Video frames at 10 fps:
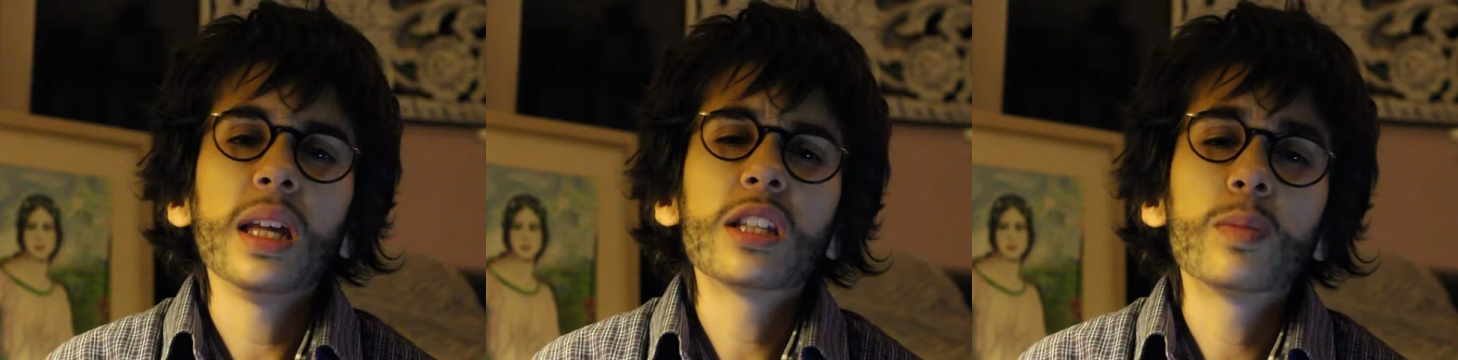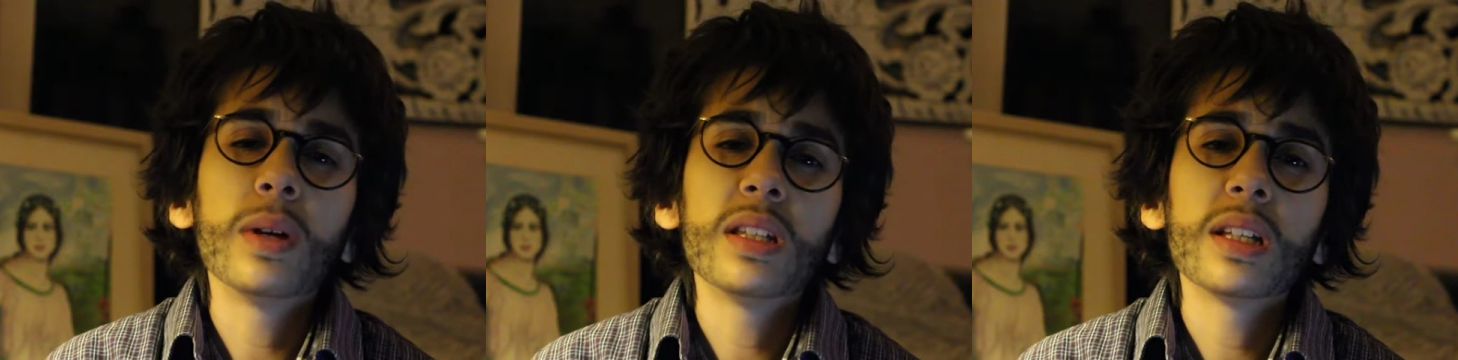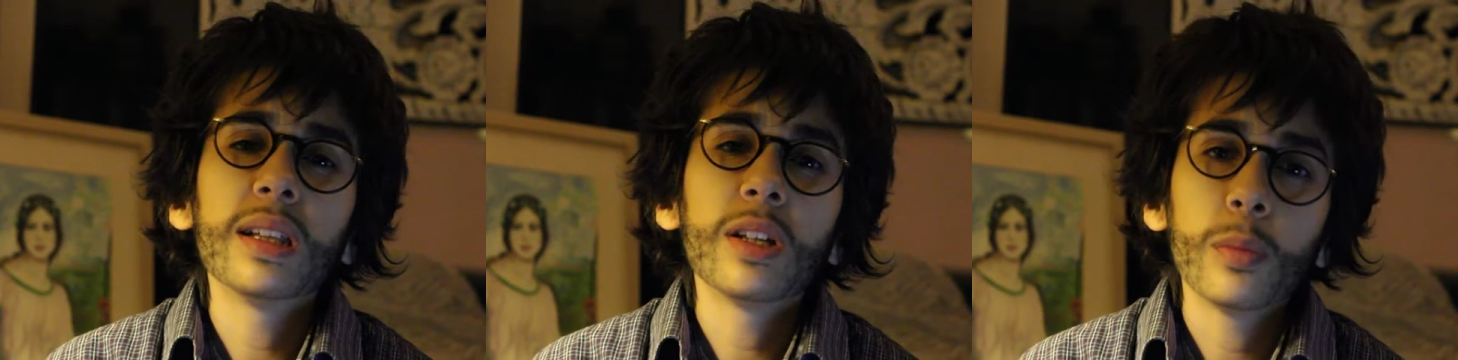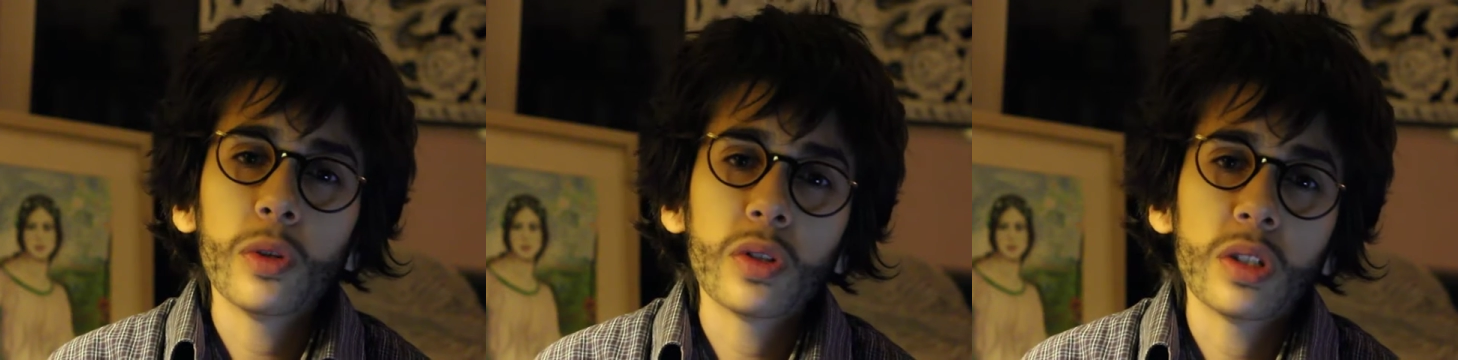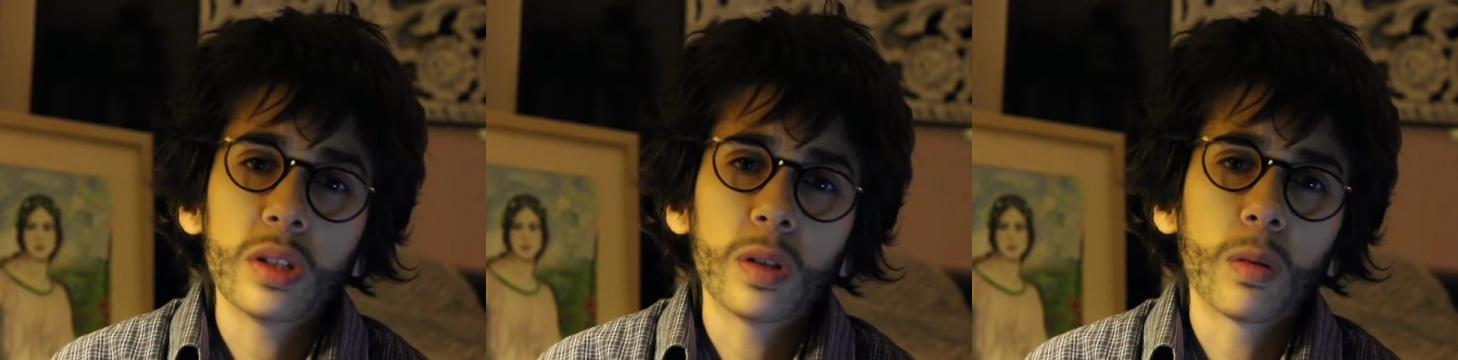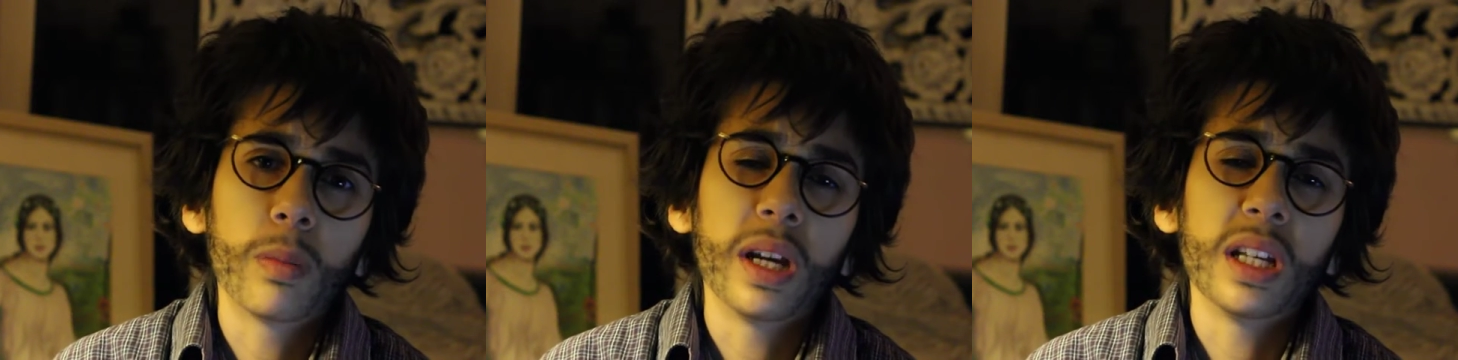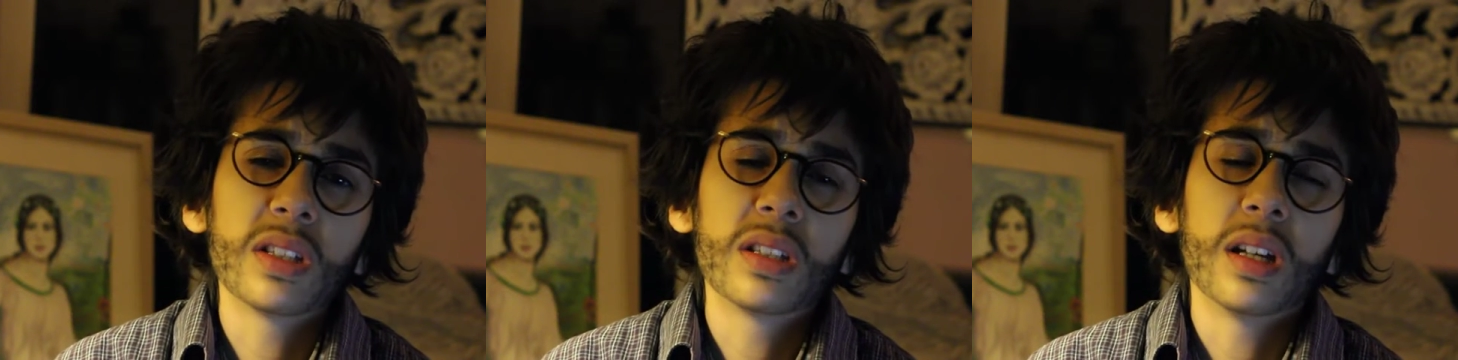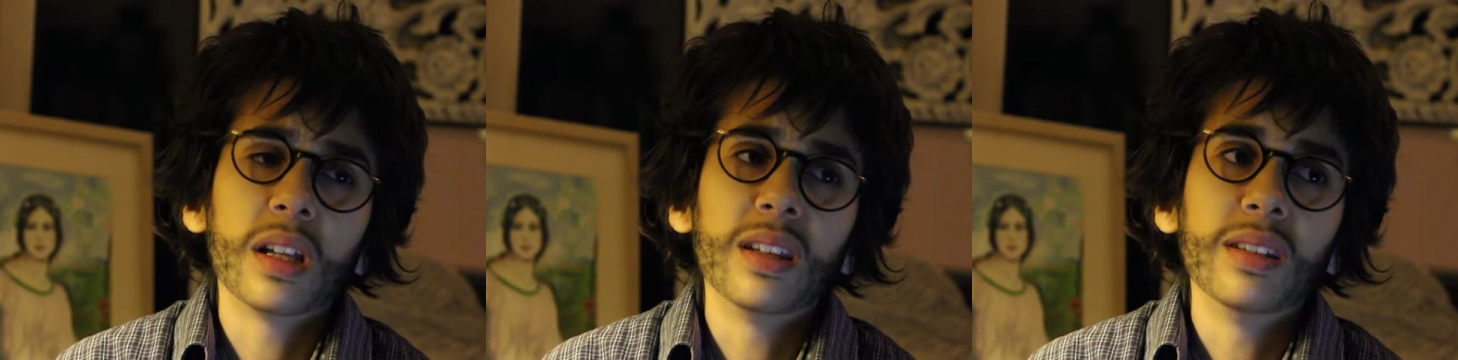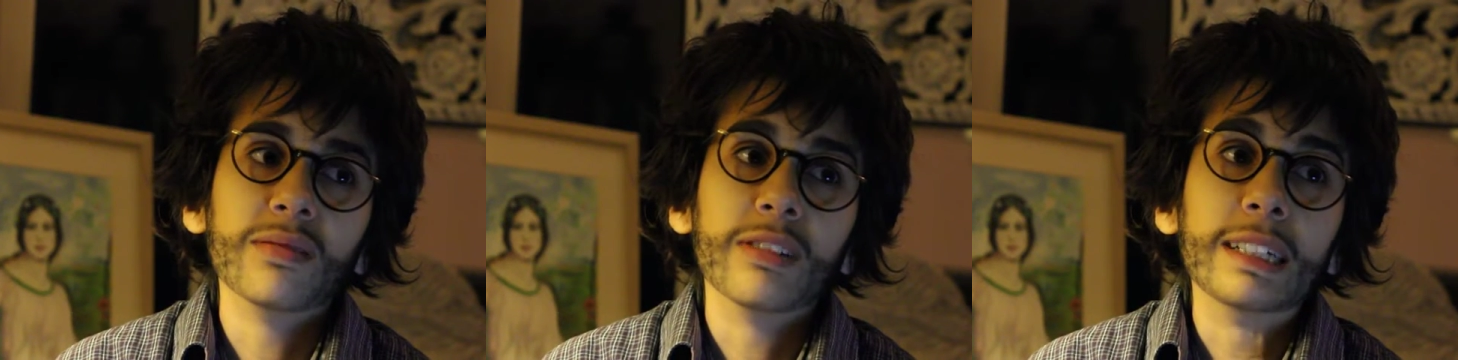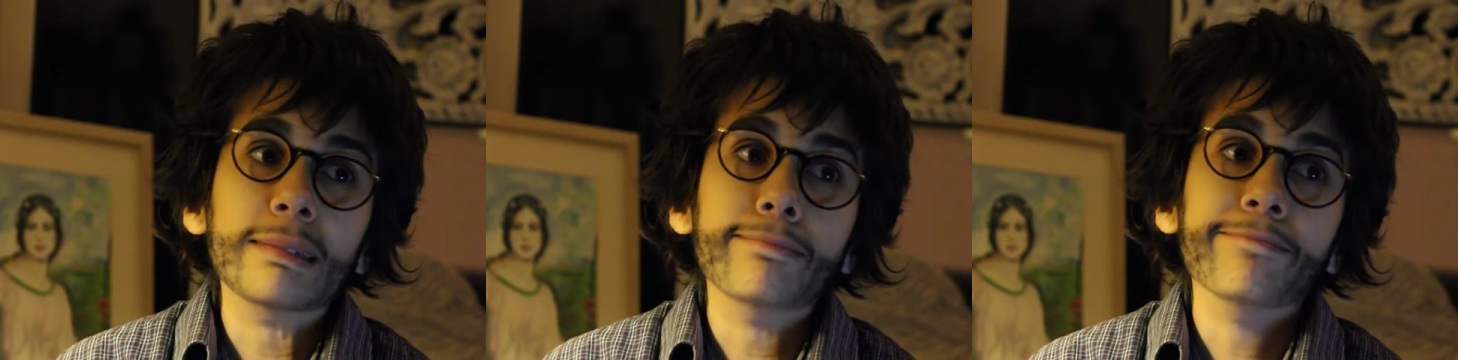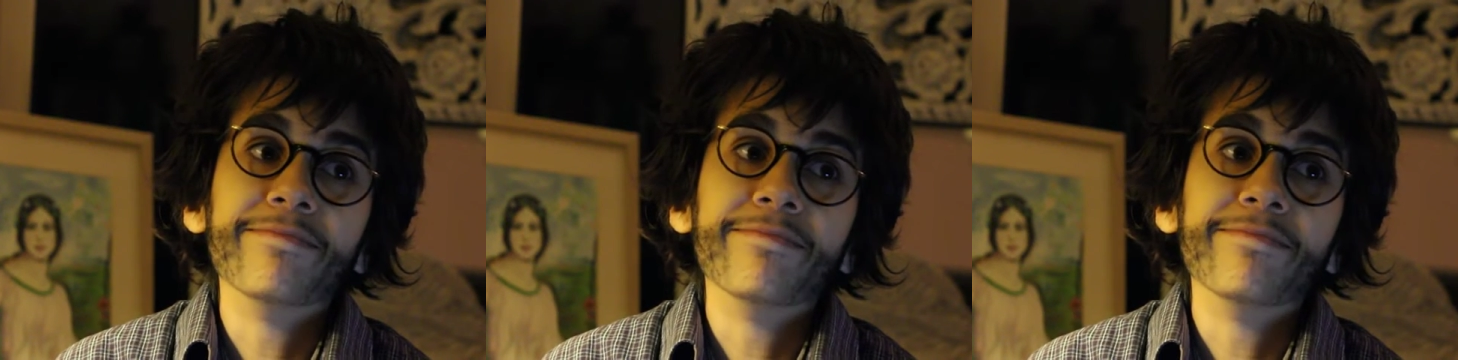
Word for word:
Speaker 1: It's basically a musical based on, well,